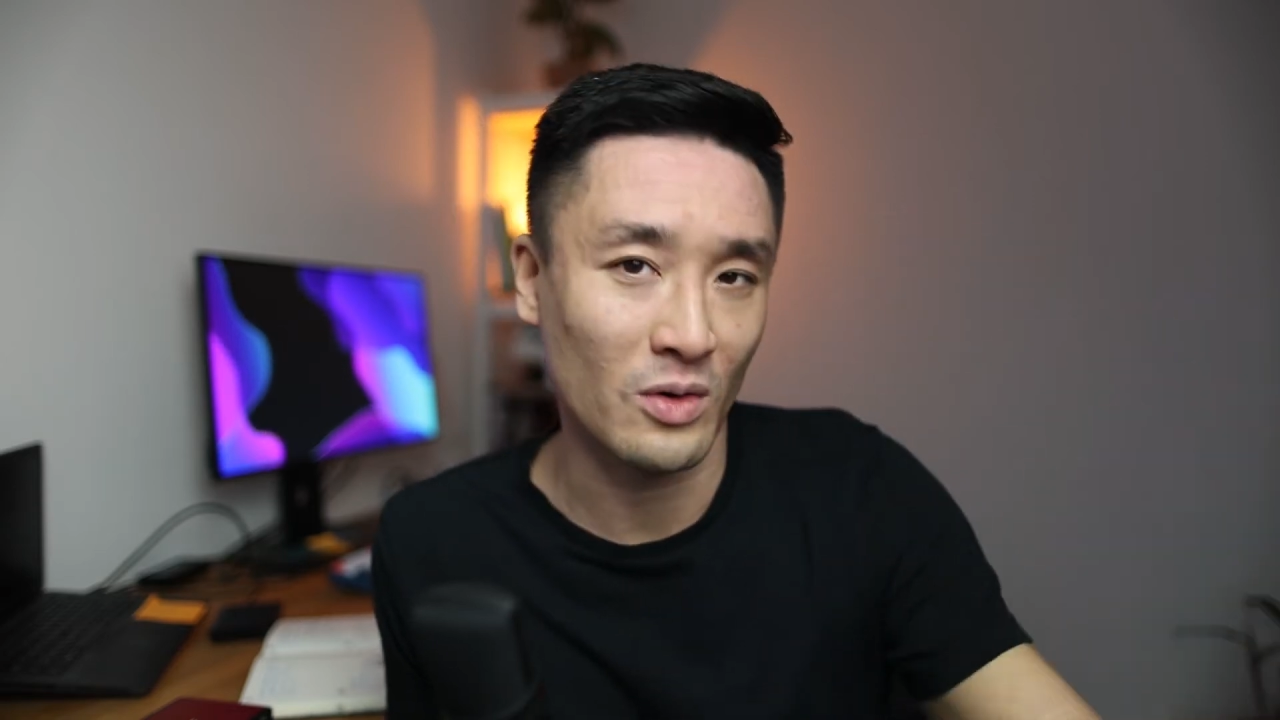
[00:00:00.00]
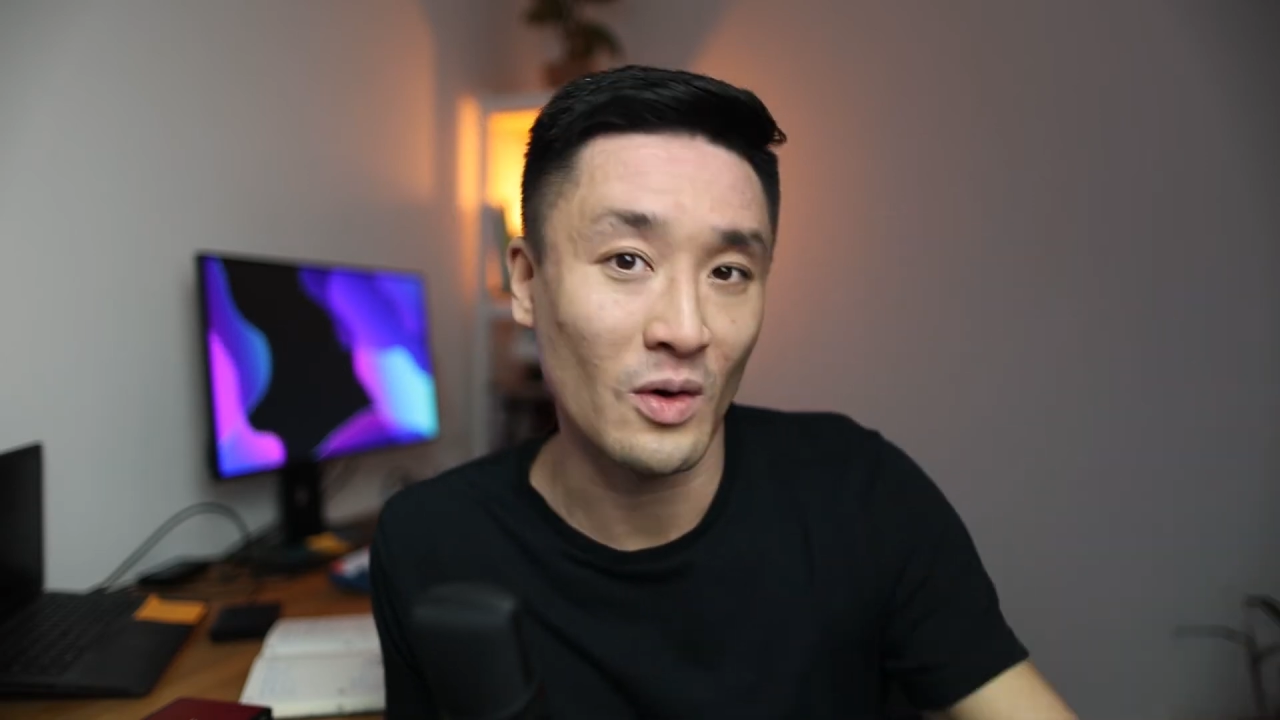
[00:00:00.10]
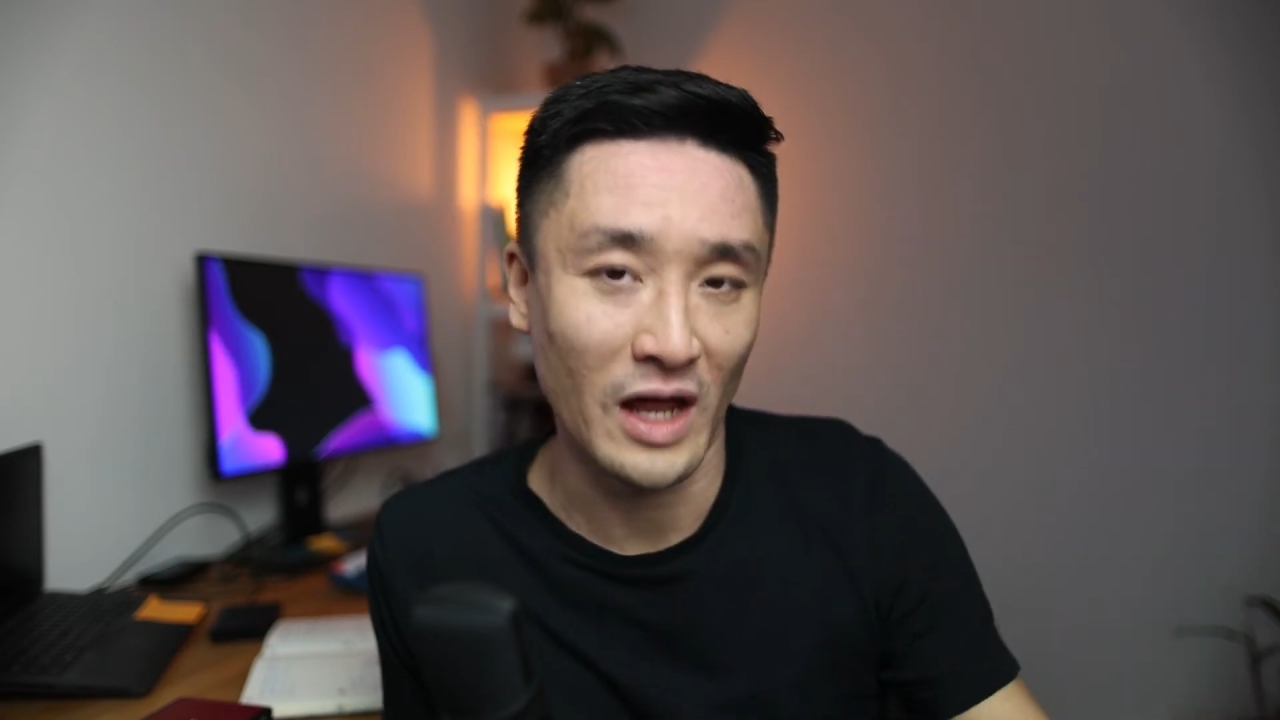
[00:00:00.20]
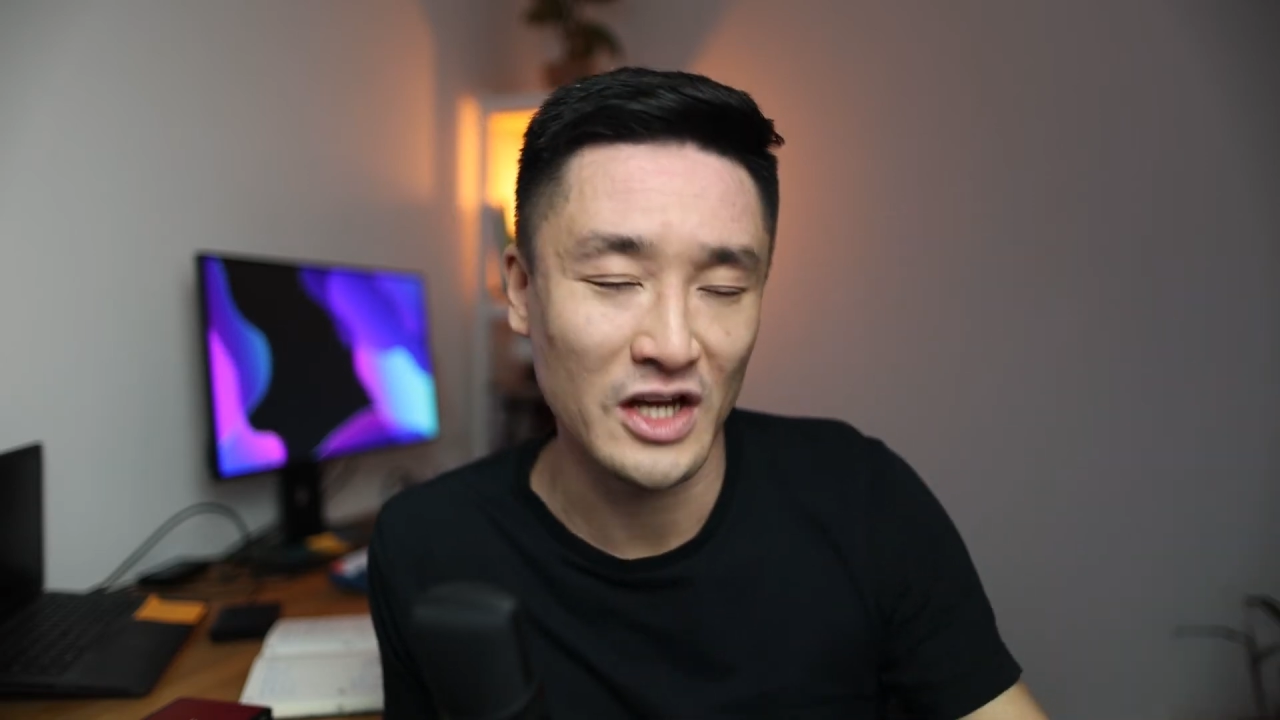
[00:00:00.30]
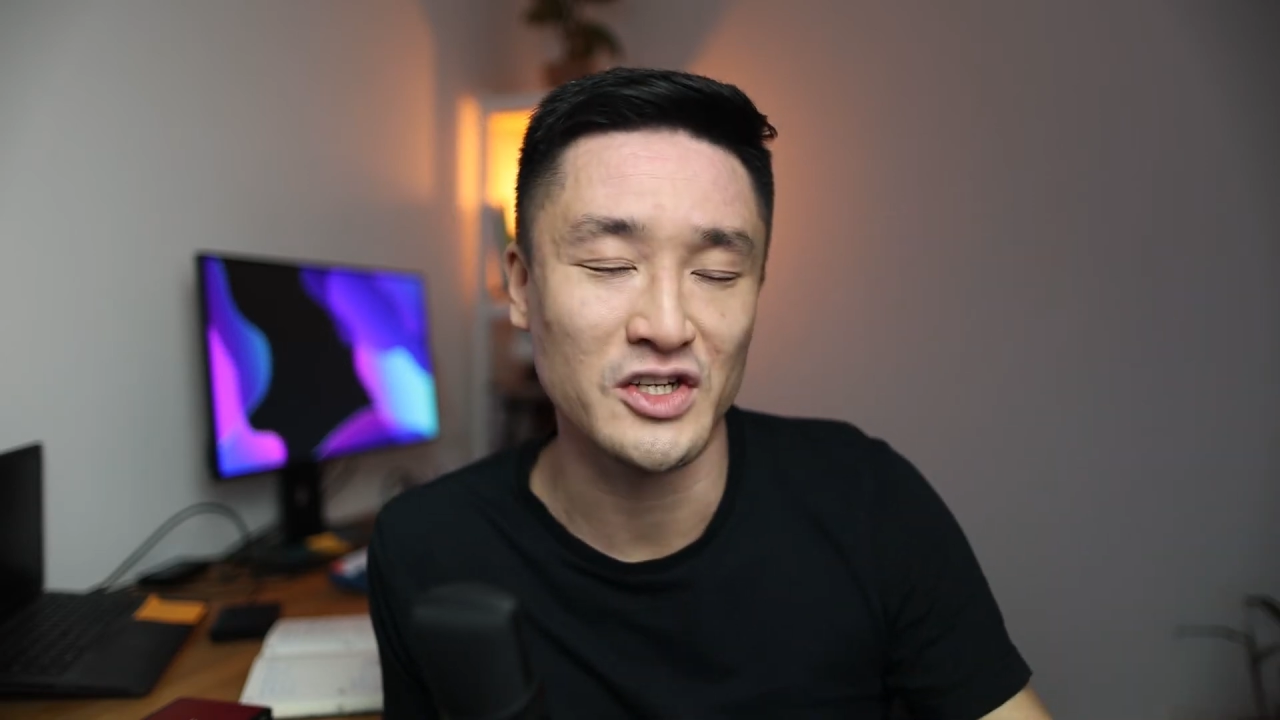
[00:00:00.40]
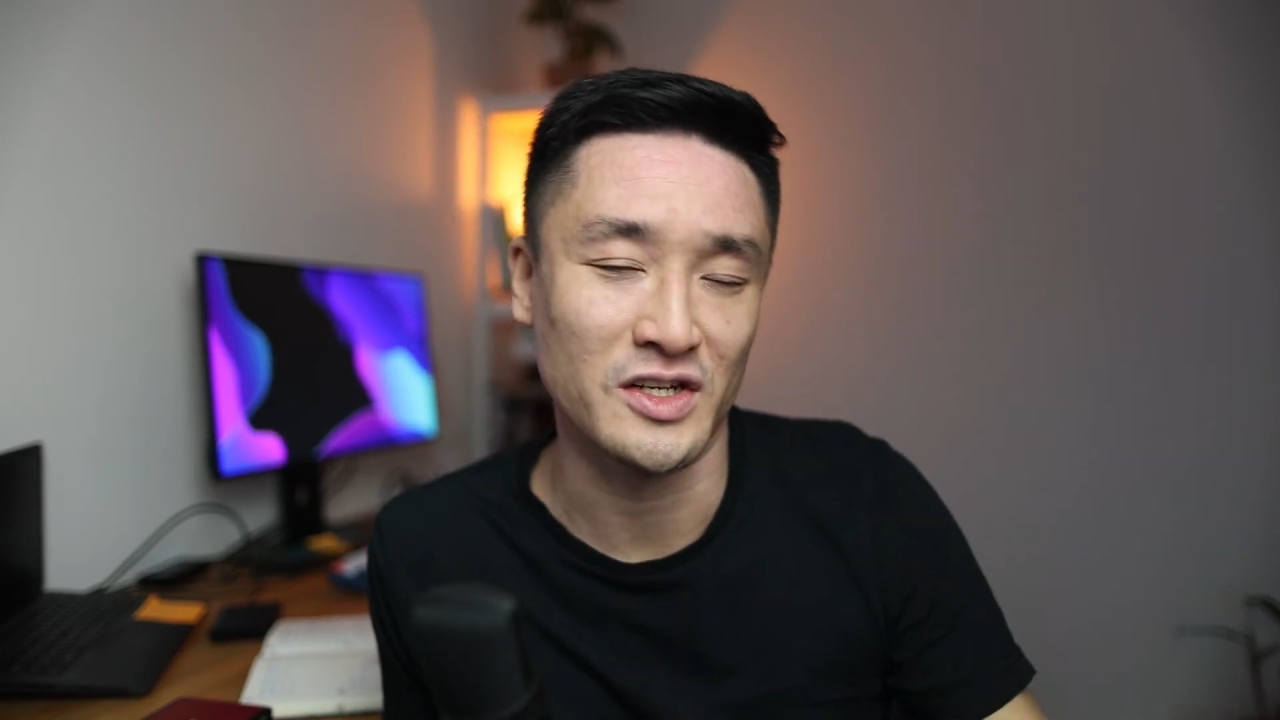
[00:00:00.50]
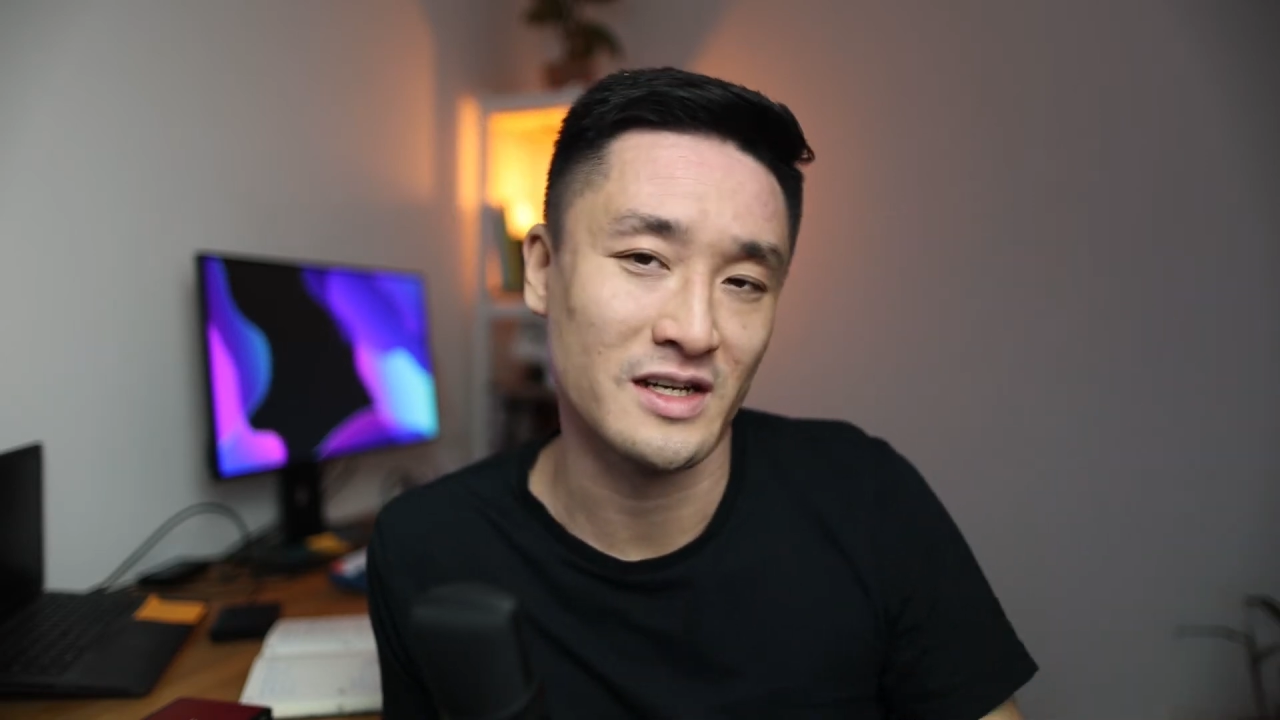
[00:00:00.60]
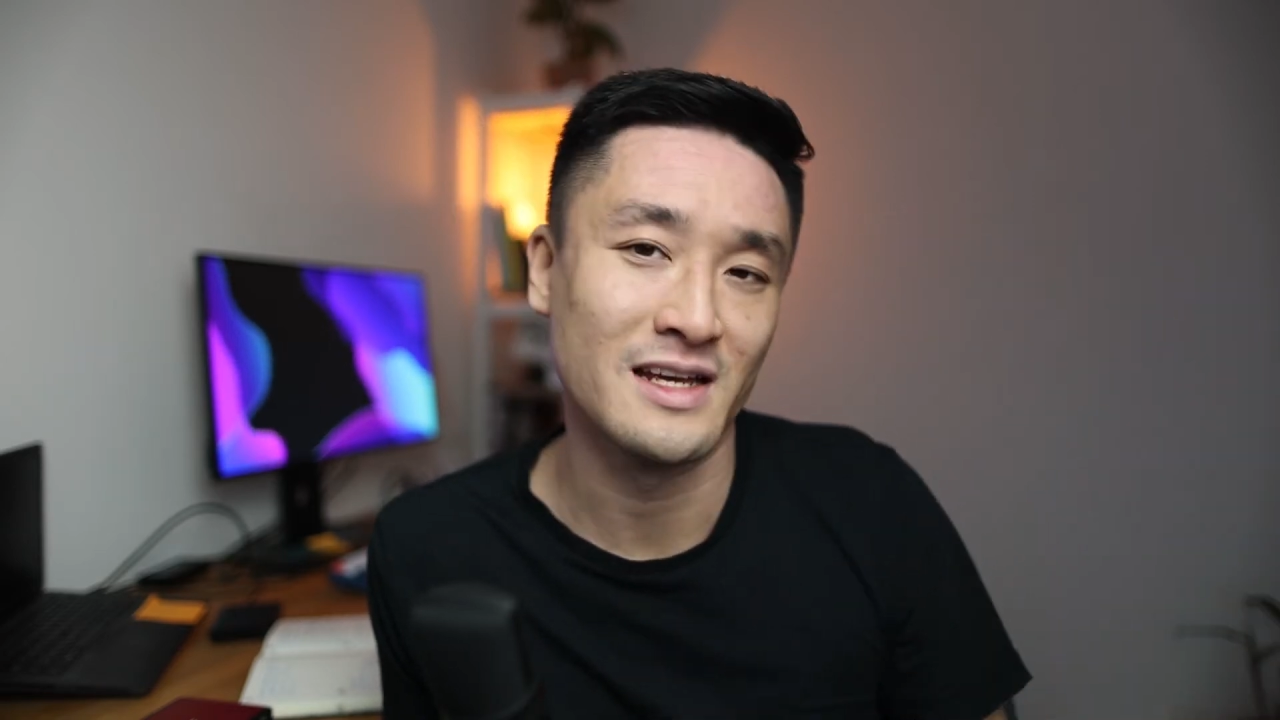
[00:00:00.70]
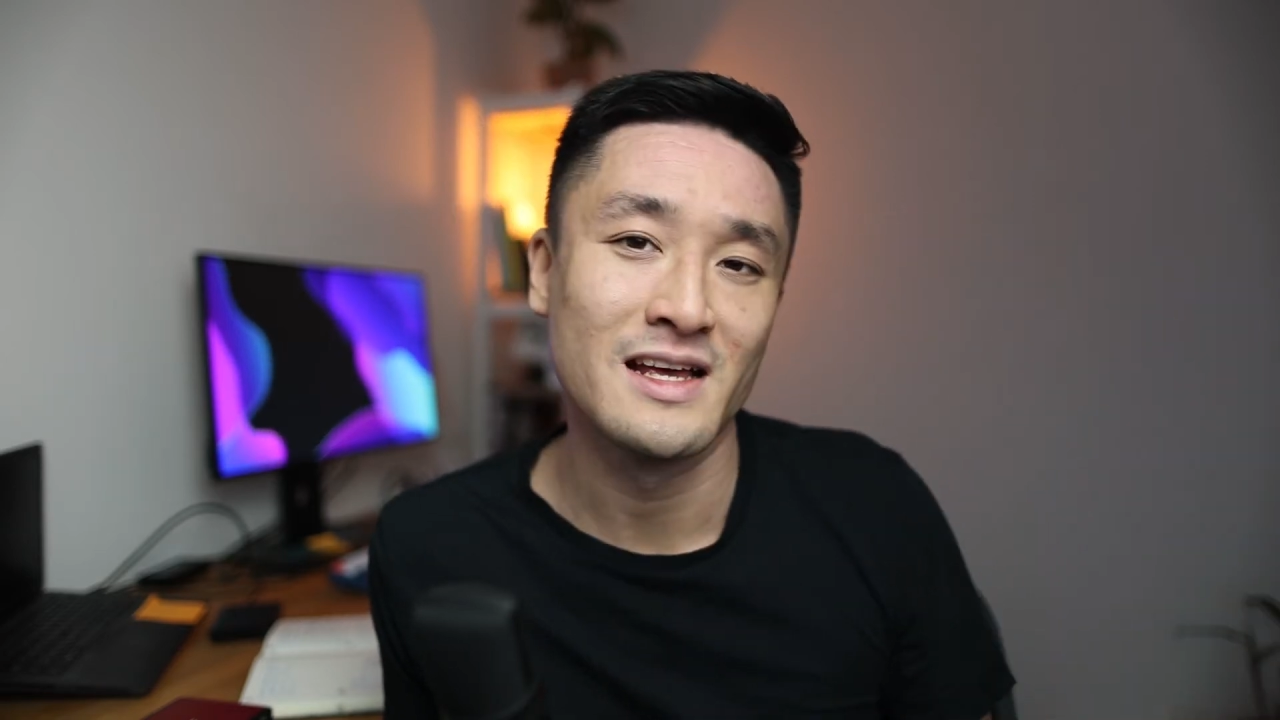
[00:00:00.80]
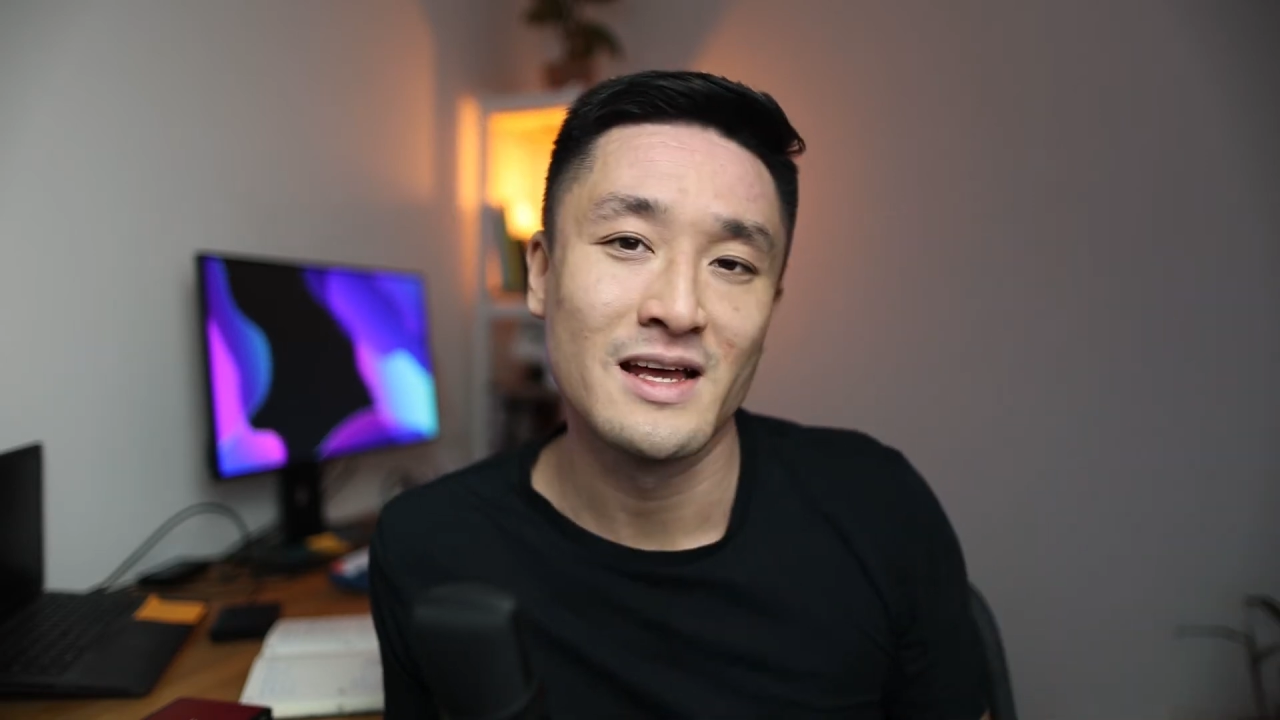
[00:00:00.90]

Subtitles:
collection.